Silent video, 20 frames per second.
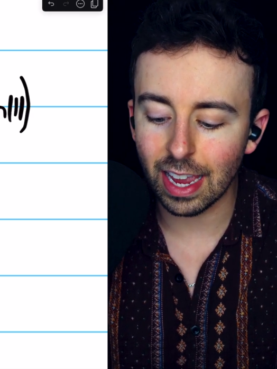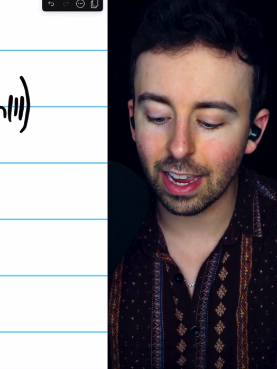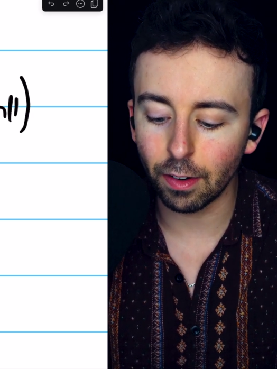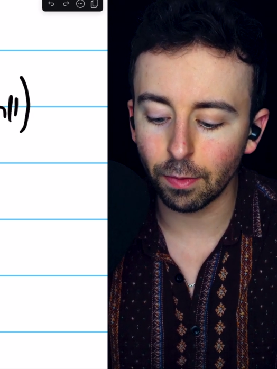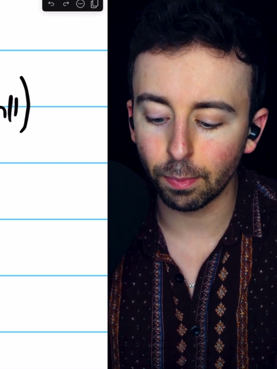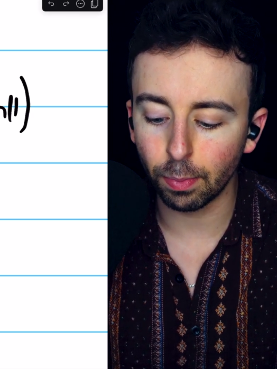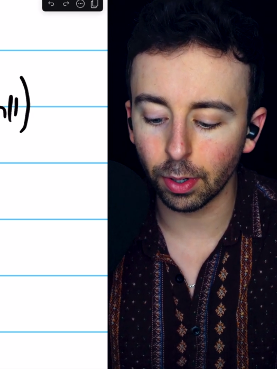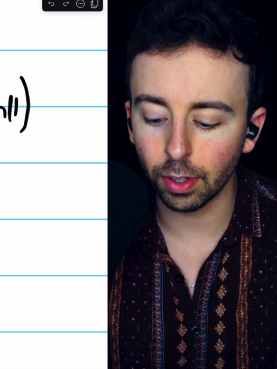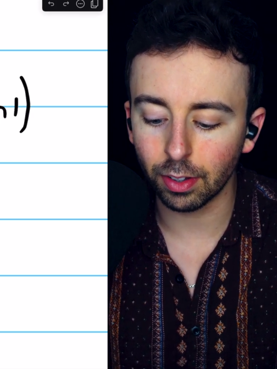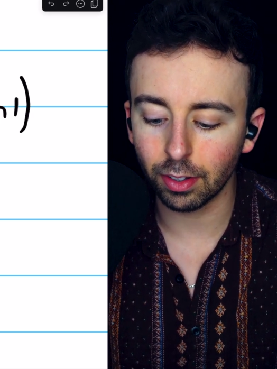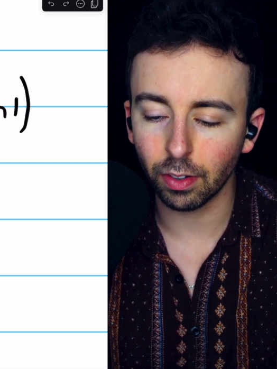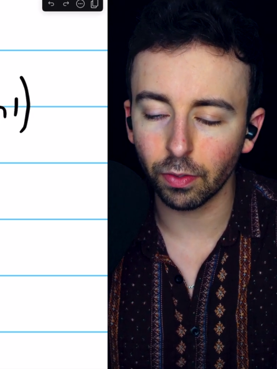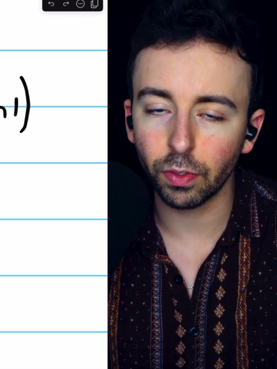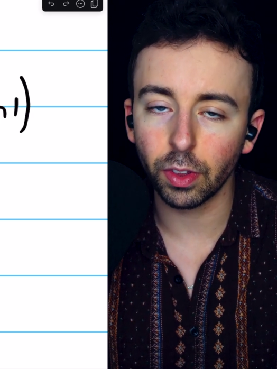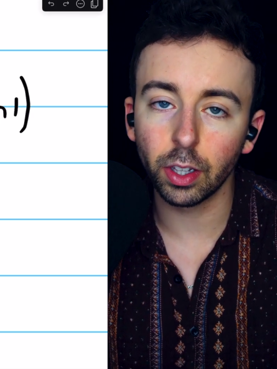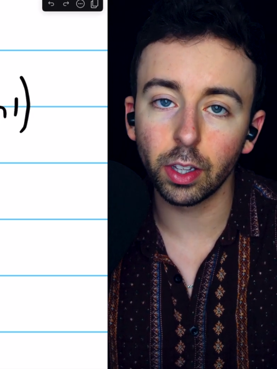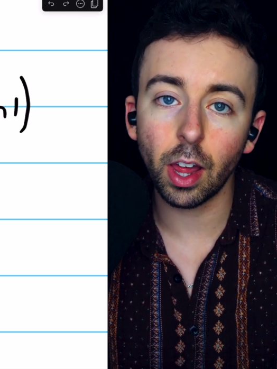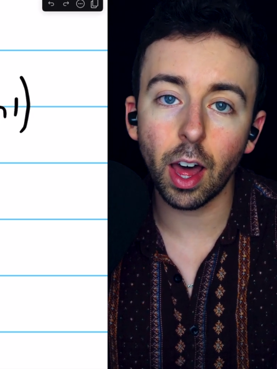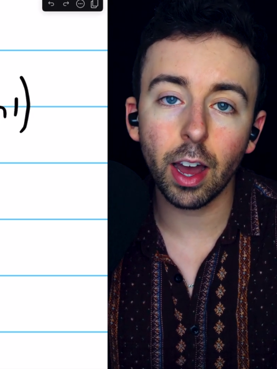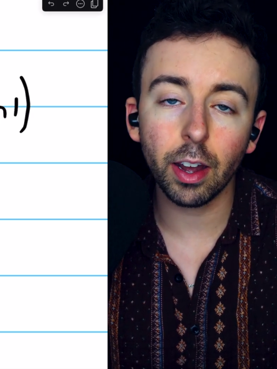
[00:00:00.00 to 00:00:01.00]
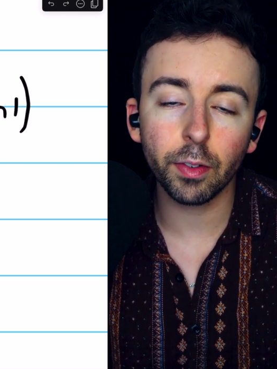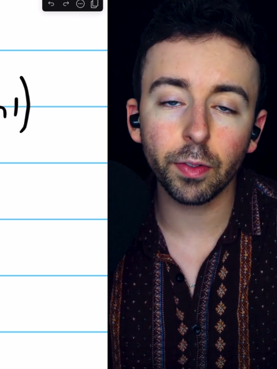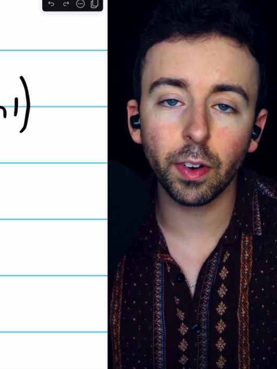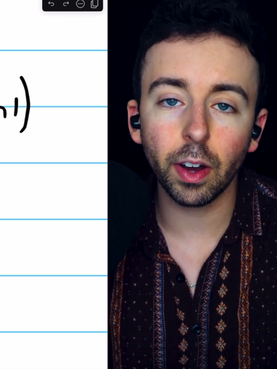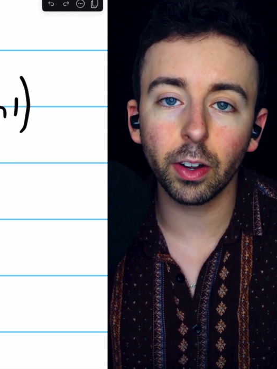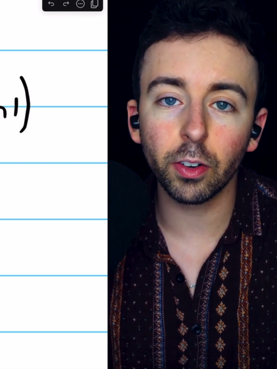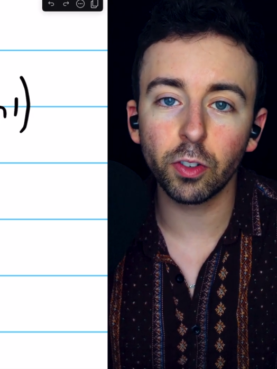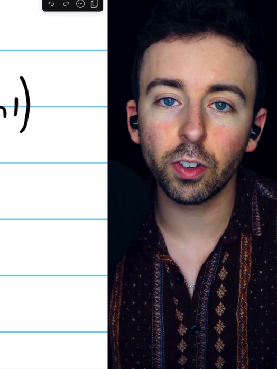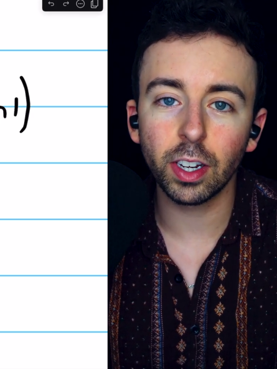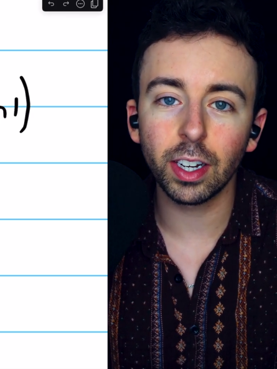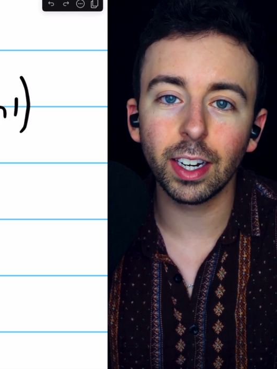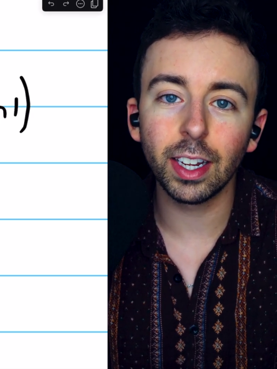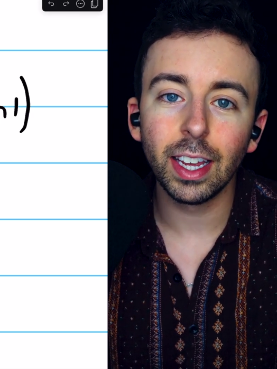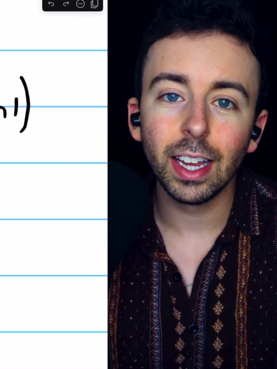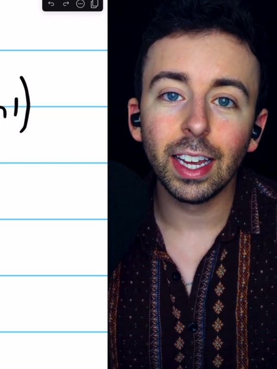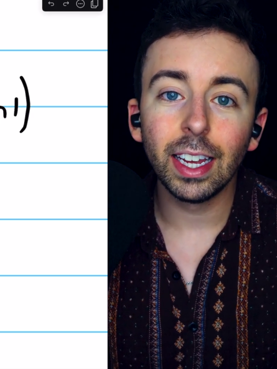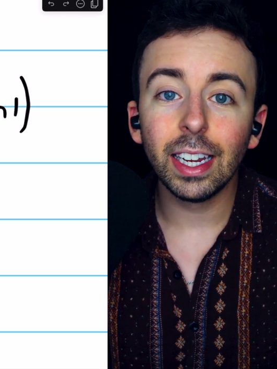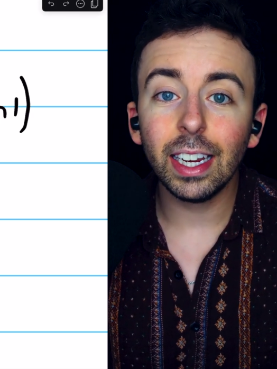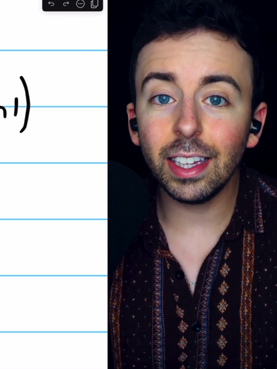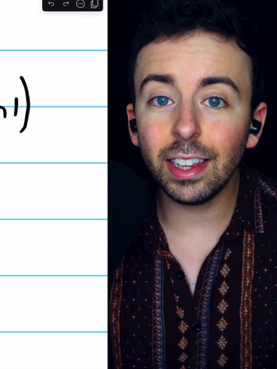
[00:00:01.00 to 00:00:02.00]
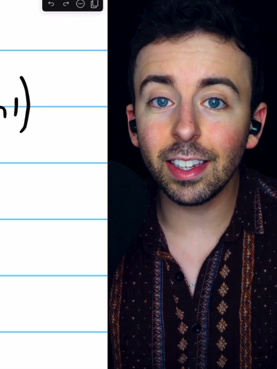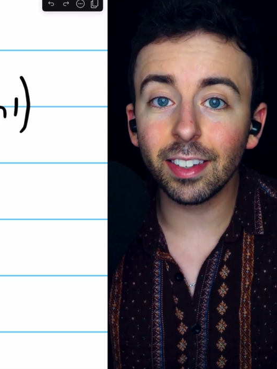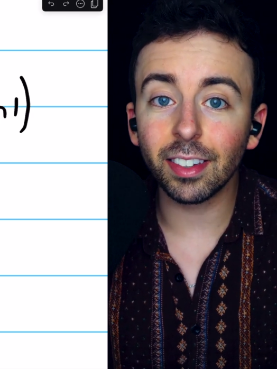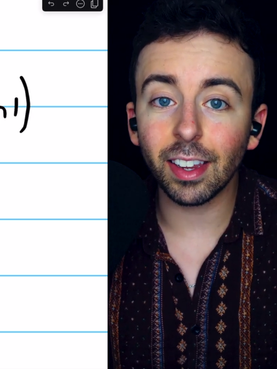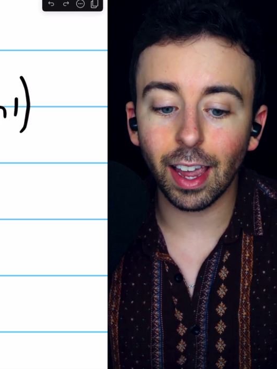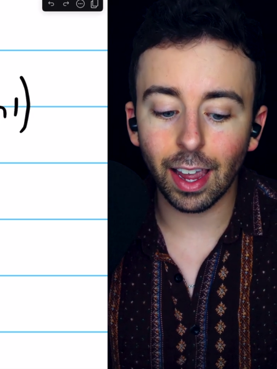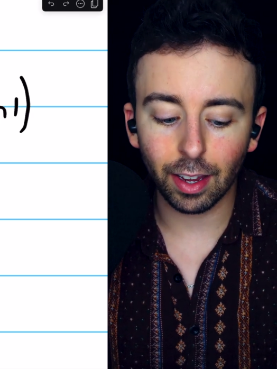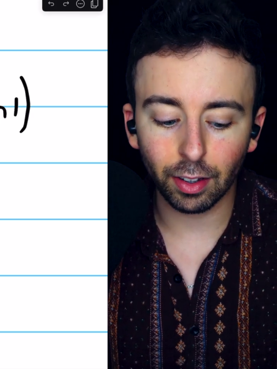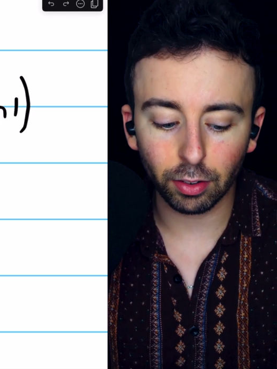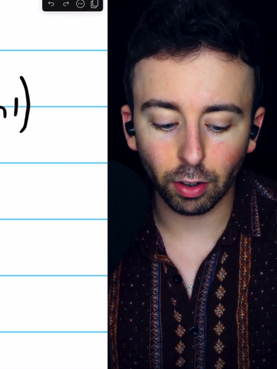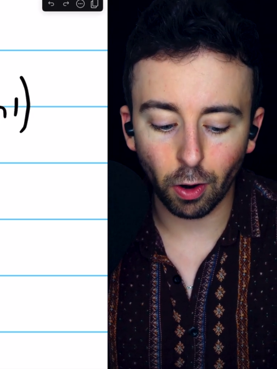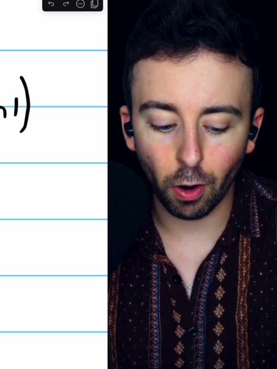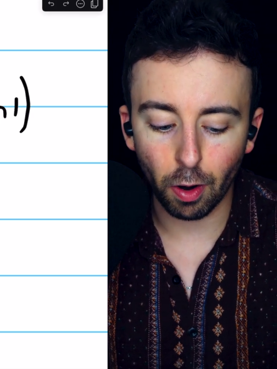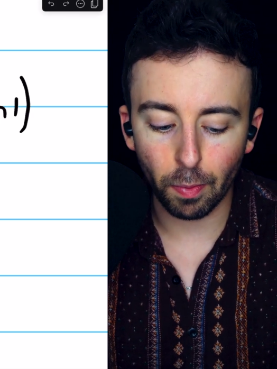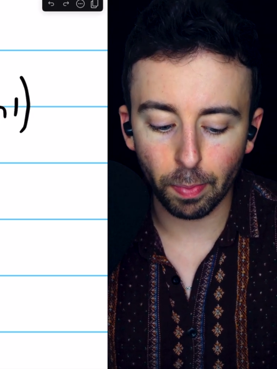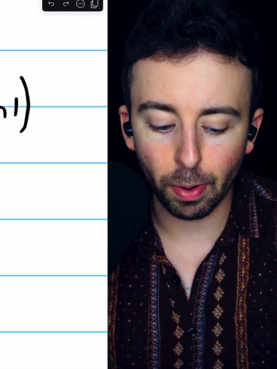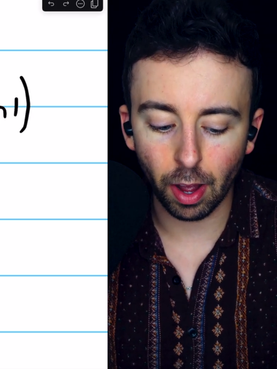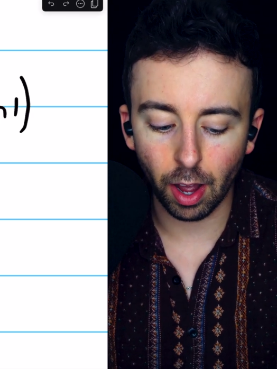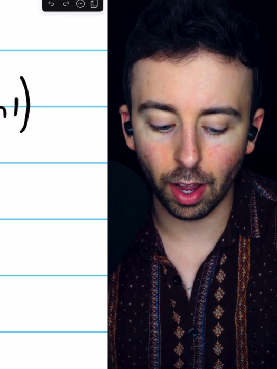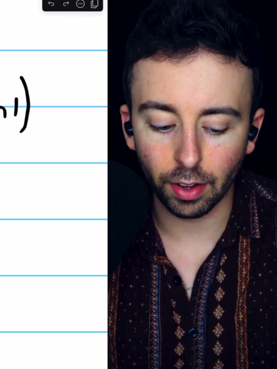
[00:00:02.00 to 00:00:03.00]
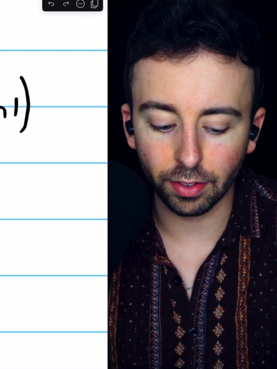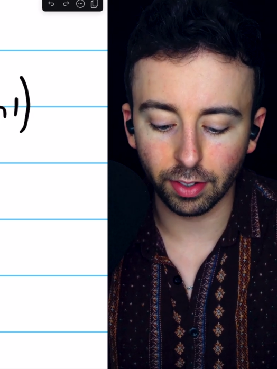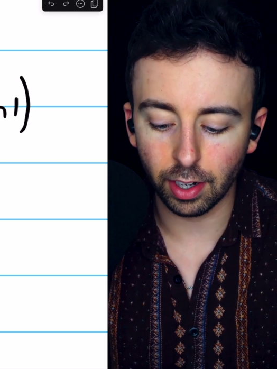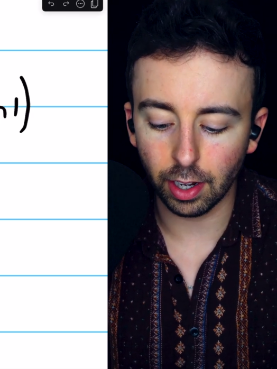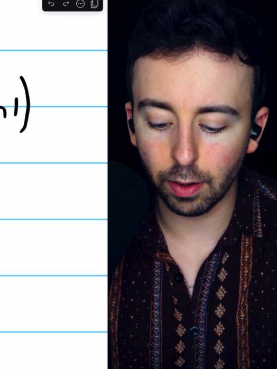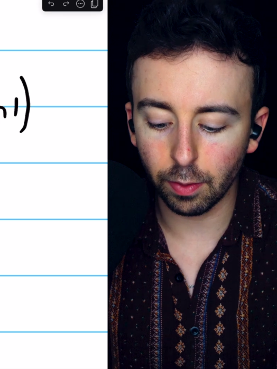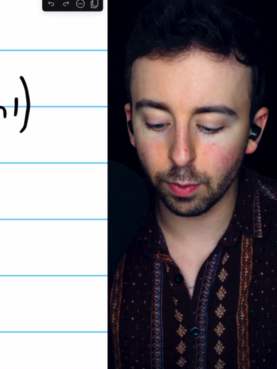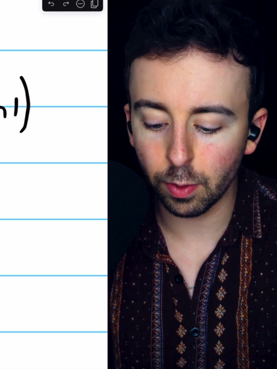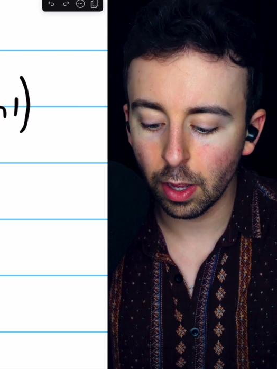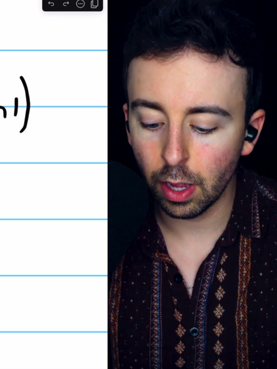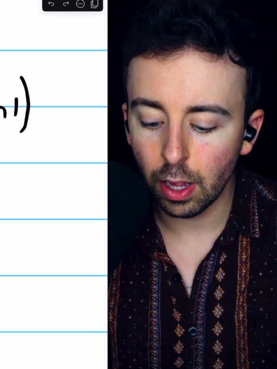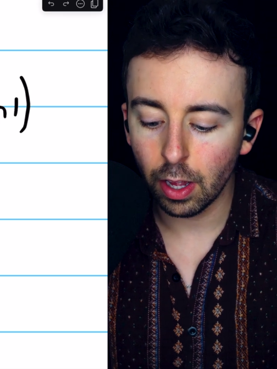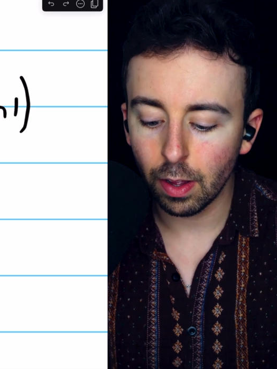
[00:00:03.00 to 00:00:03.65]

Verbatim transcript: inputs of the log function, in this case, are positive.